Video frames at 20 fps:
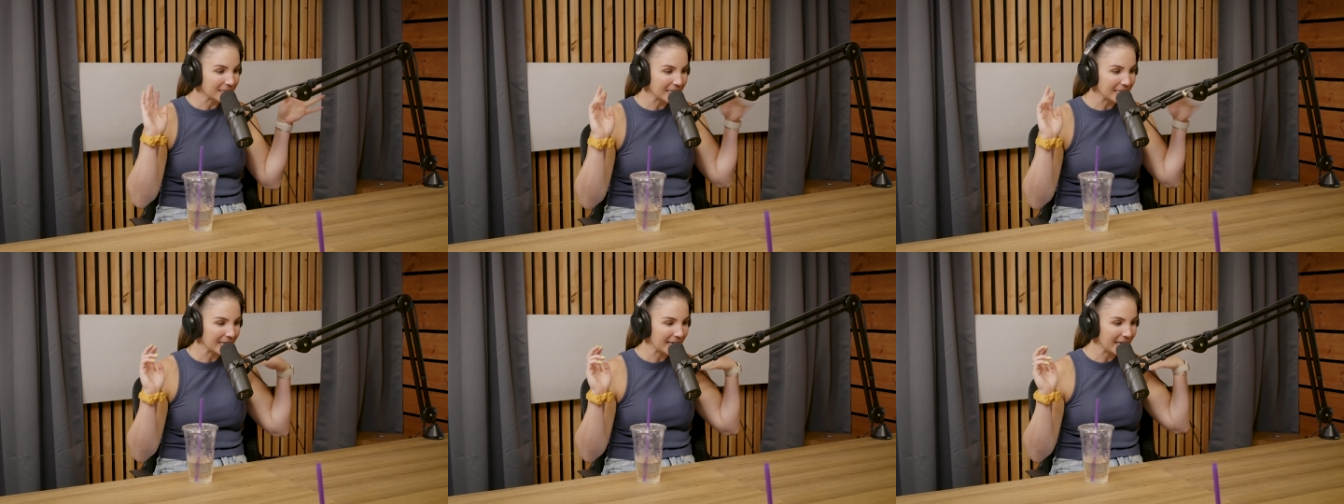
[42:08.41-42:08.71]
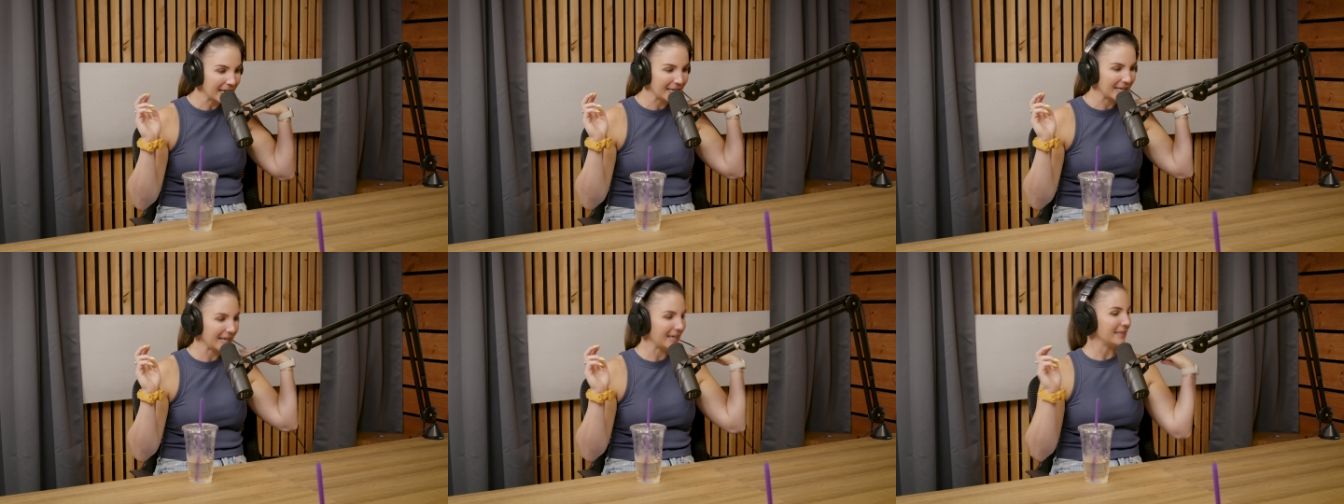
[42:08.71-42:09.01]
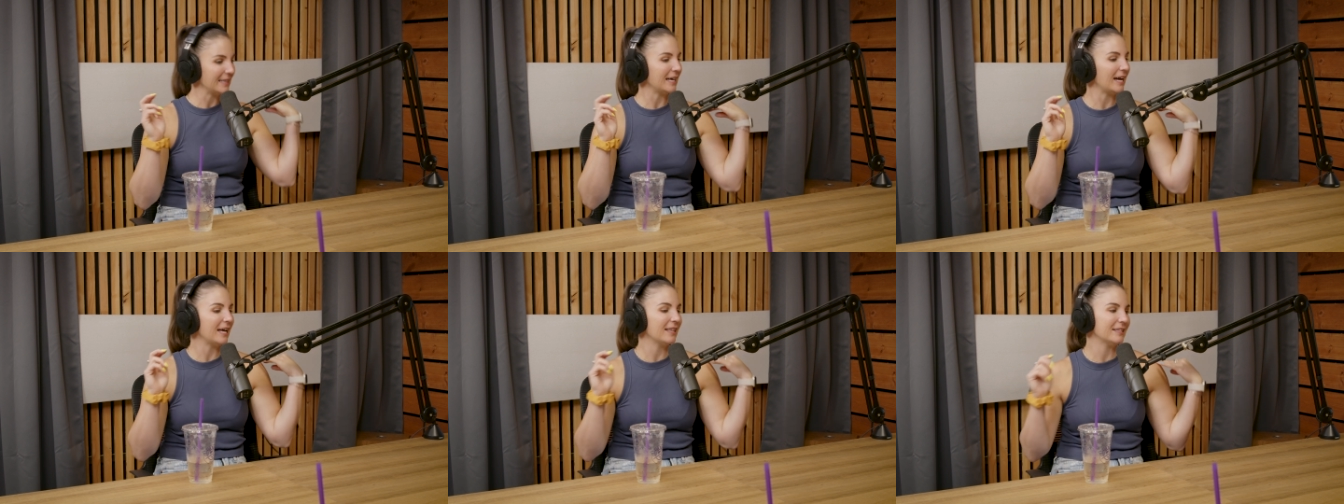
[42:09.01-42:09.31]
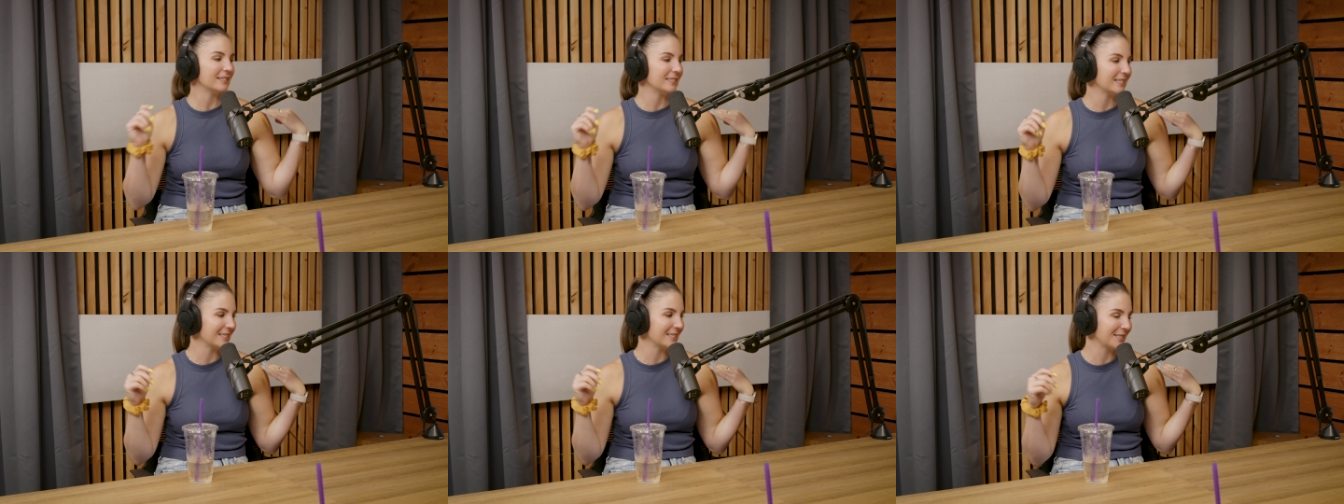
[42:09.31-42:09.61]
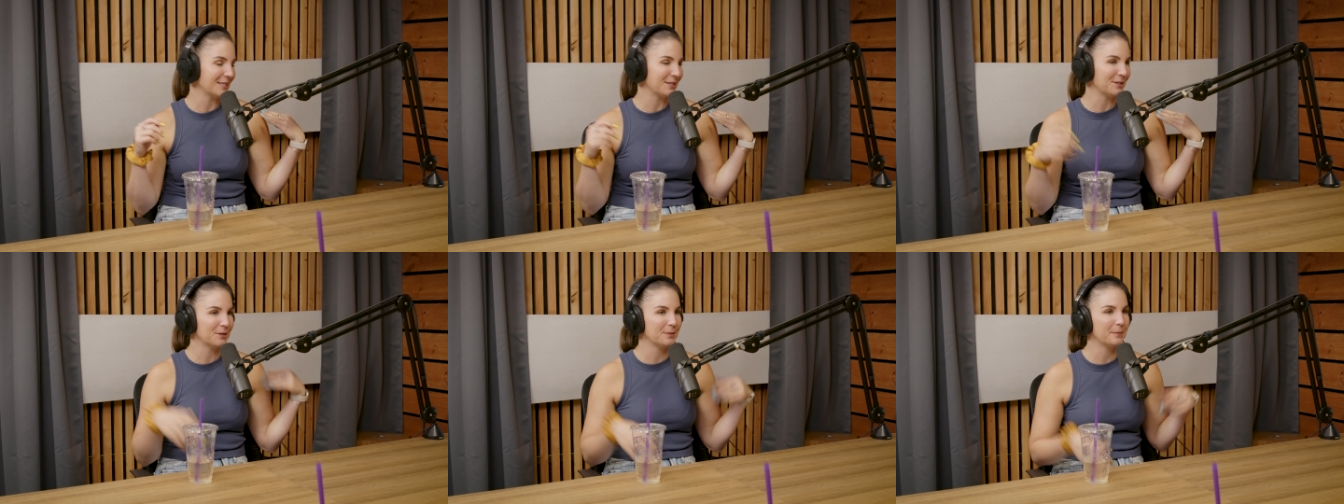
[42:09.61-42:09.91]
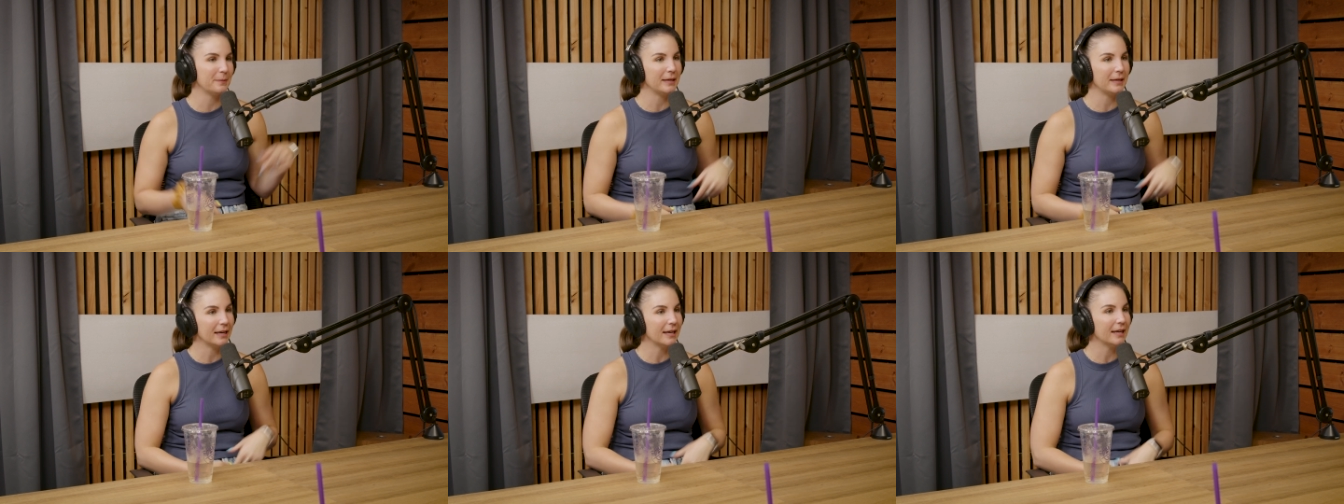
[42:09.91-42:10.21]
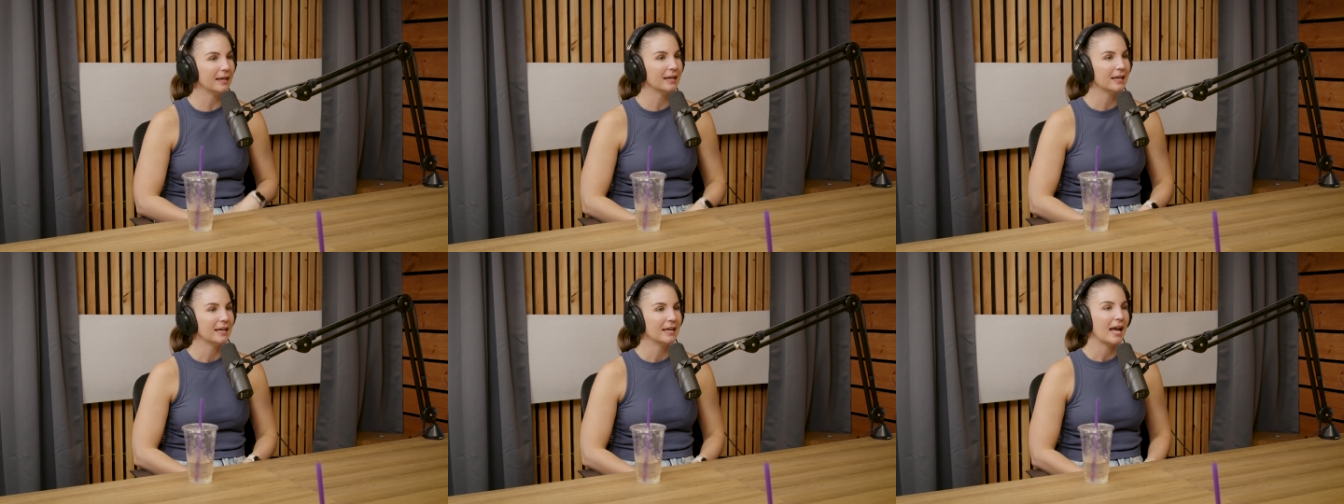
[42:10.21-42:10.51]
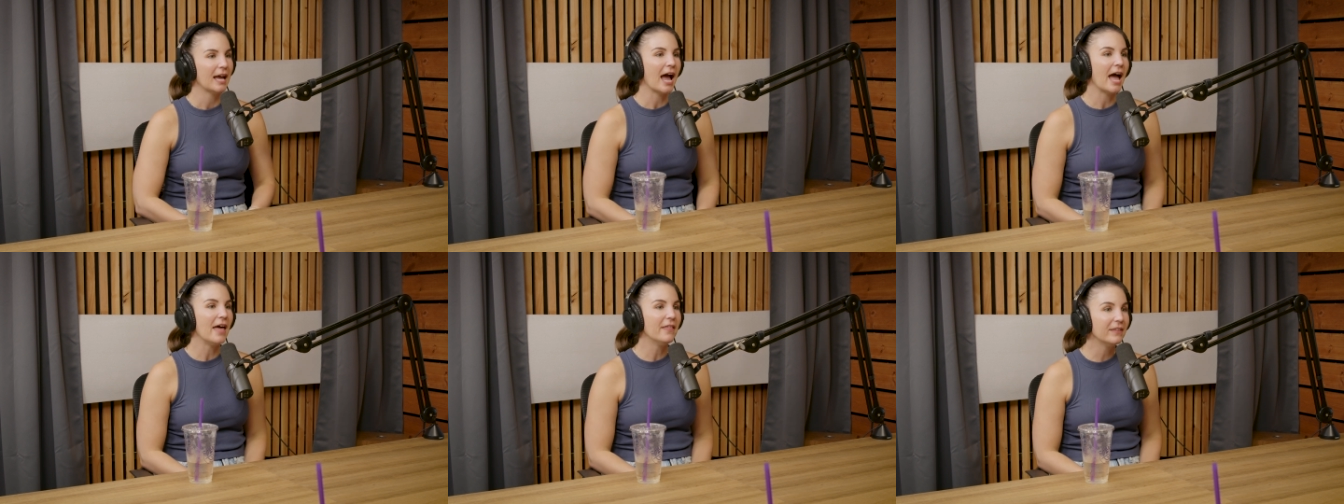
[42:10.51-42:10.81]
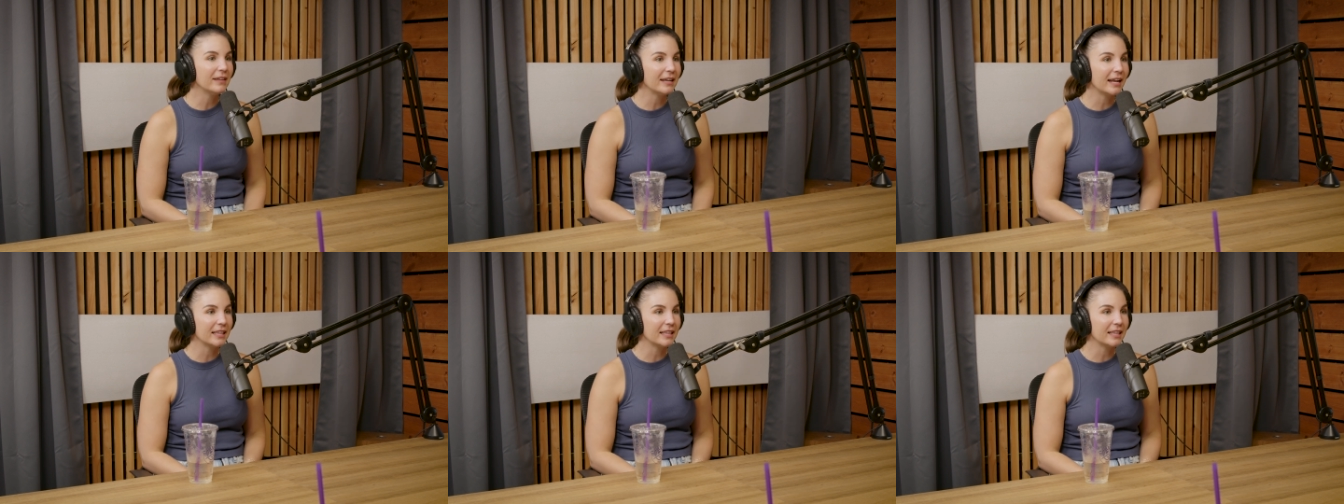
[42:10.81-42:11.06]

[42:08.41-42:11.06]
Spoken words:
and I thought, this is the new me. And then I